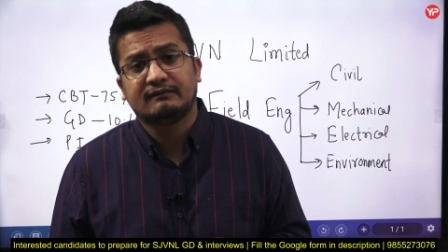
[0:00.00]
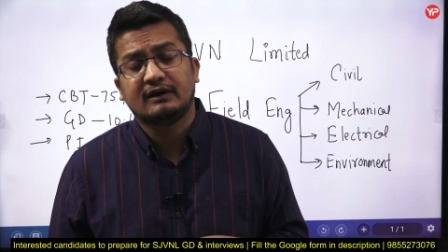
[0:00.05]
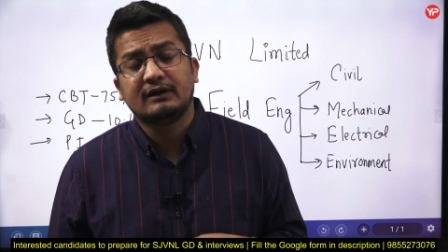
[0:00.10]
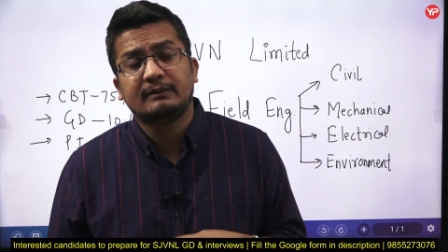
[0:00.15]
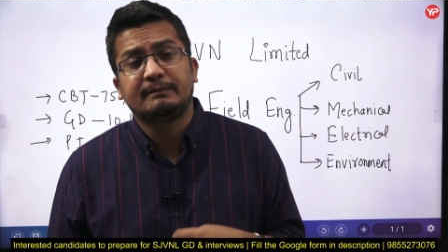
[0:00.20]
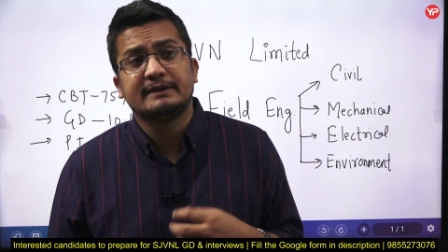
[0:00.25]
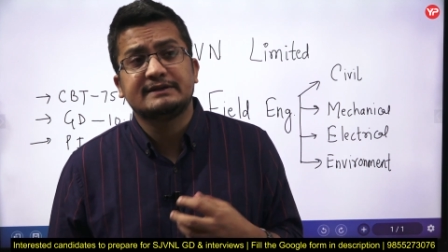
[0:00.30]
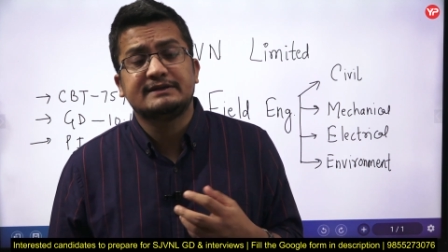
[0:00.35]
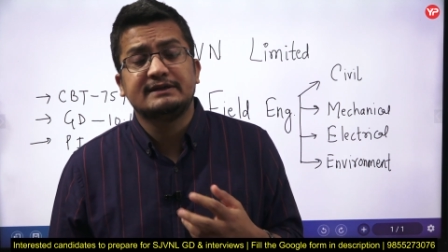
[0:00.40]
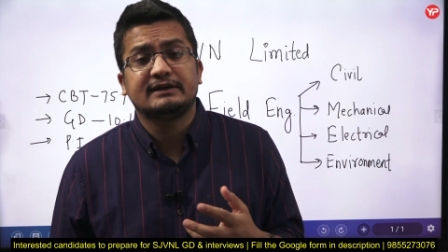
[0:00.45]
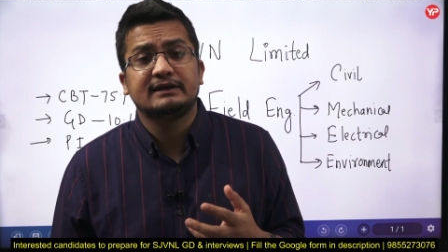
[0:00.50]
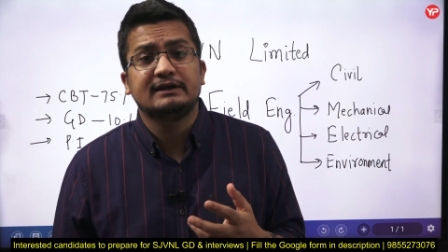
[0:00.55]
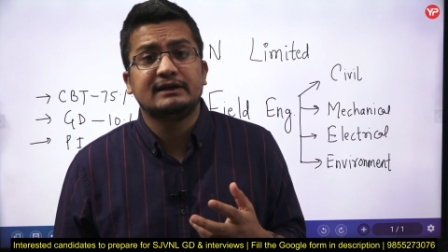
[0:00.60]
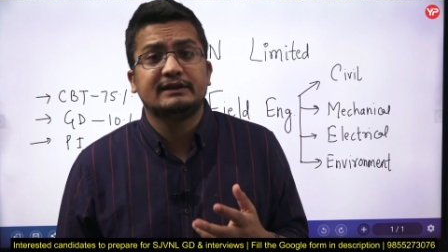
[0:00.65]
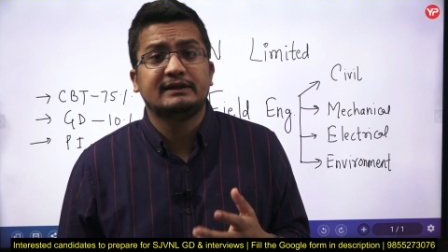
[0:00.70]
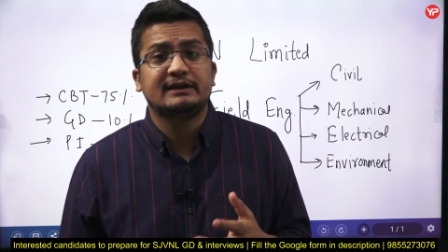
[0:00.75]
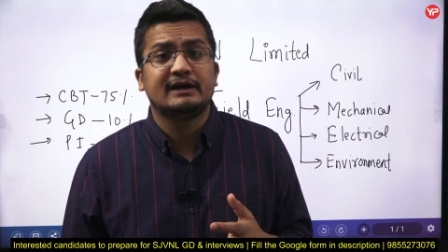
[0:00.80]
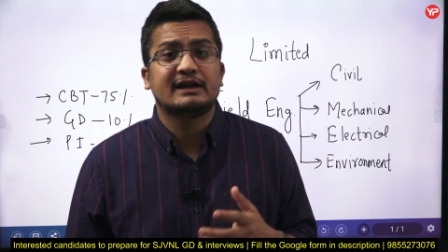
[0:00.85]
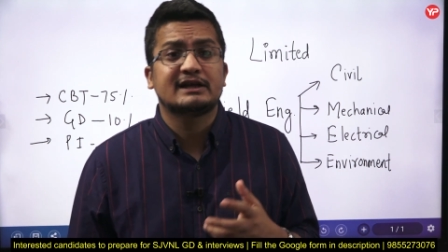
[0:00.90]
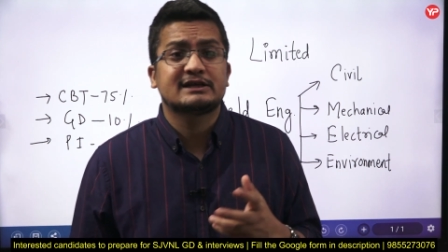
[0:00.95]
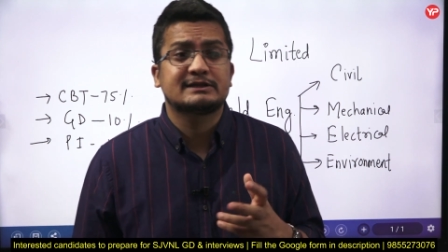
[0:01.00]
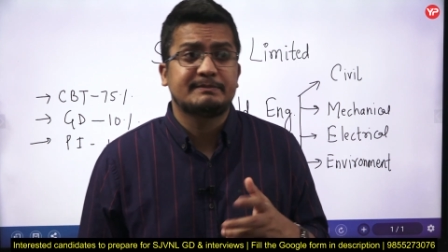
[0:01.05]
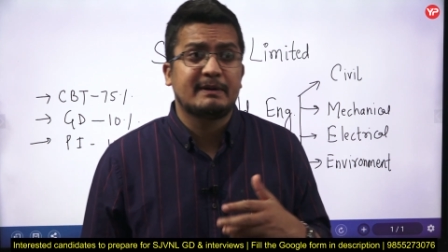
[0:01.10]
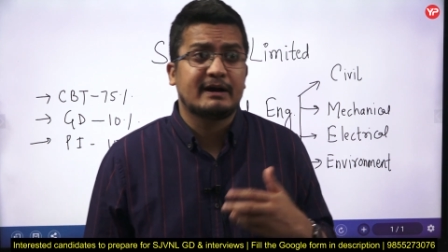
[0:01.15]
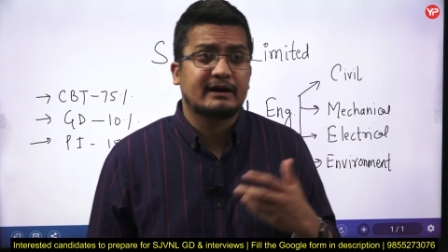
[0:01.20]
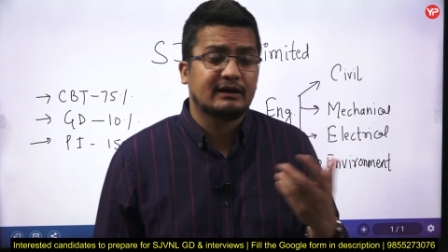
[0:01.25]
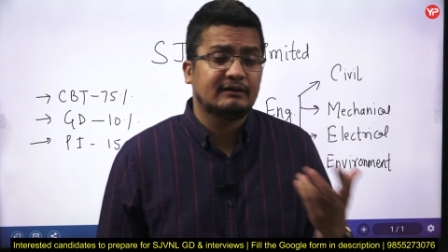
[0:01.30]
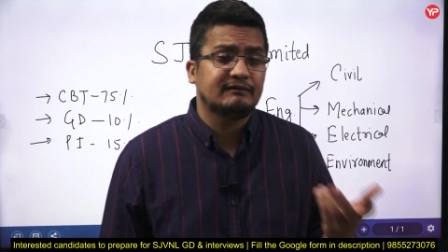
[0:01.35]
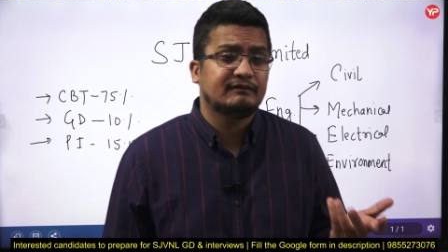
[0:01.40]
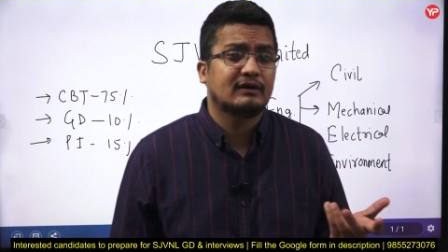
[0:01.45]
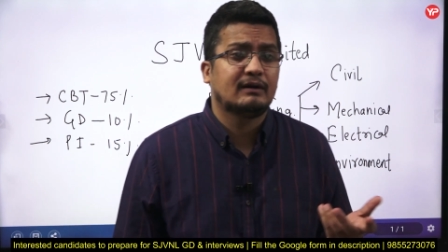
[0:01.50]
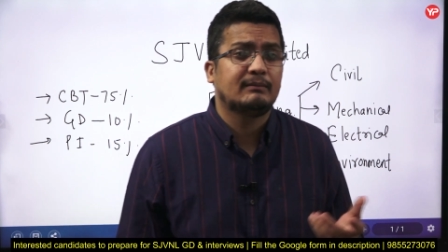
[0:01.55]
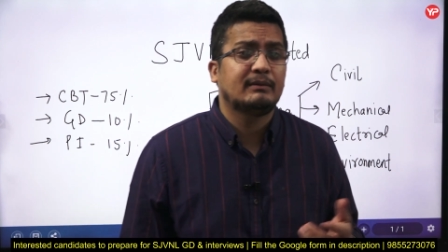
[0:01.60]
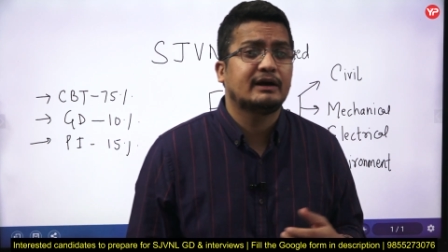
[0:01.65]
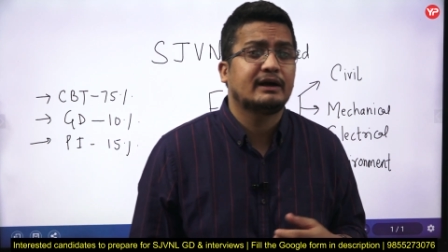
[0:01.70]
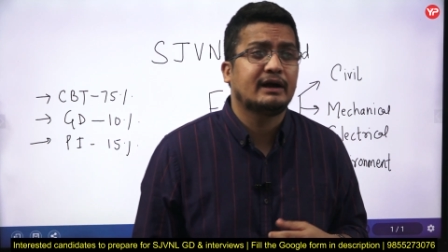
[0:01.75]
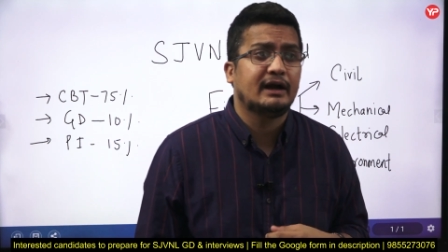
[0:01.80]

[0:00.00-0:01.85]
what basically they are expecting from a